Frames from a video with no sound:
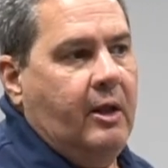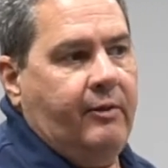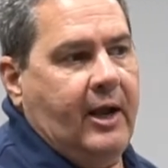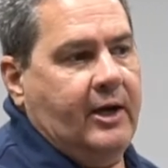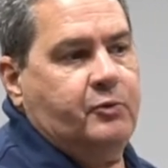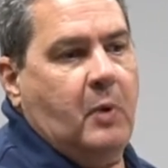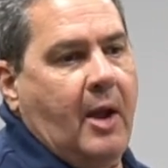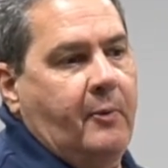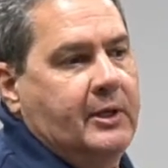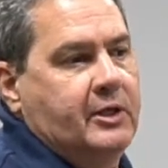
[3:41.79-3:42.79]
That is why
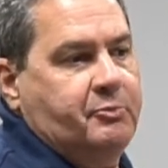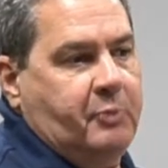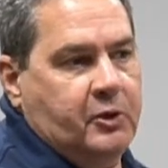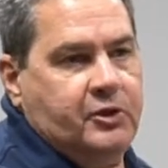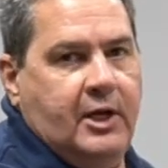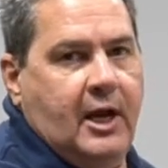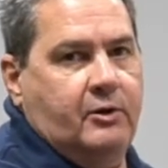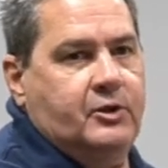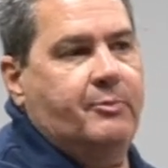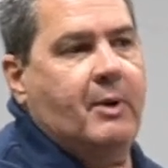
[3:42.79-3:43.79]
we disperse the
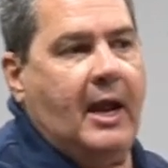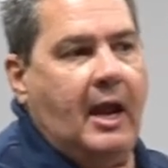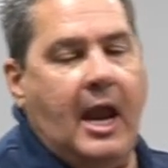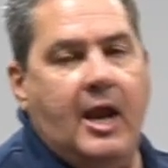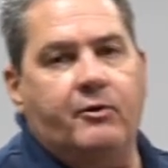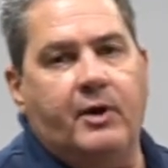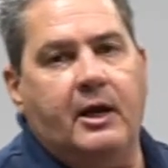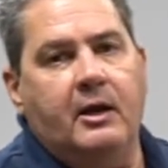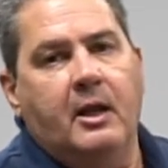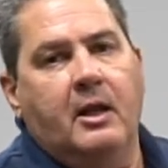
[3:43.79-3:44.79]
energy by
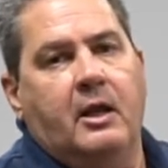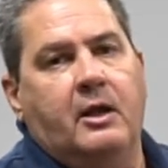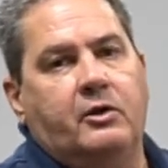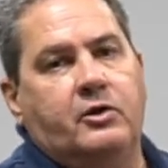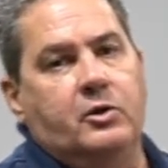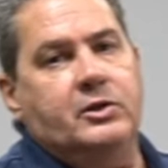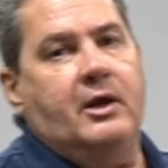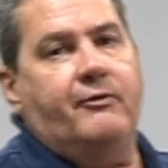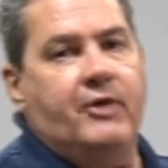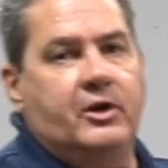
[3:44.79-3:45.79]
anchoring
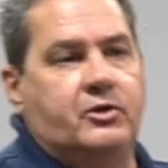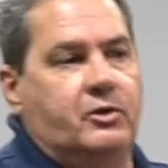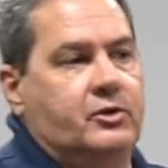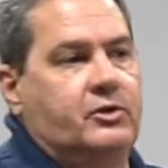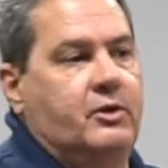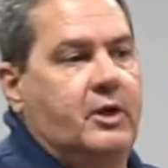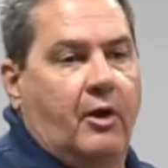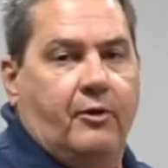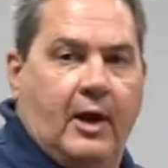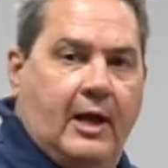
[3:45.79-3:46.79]
using fixtures to the
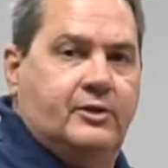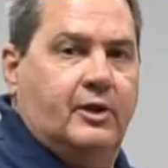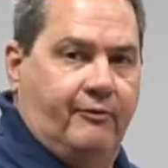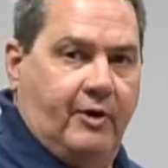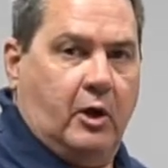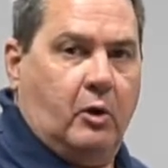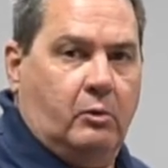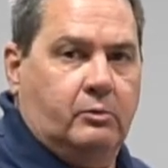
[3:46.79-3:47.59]
other ends of the vehicle.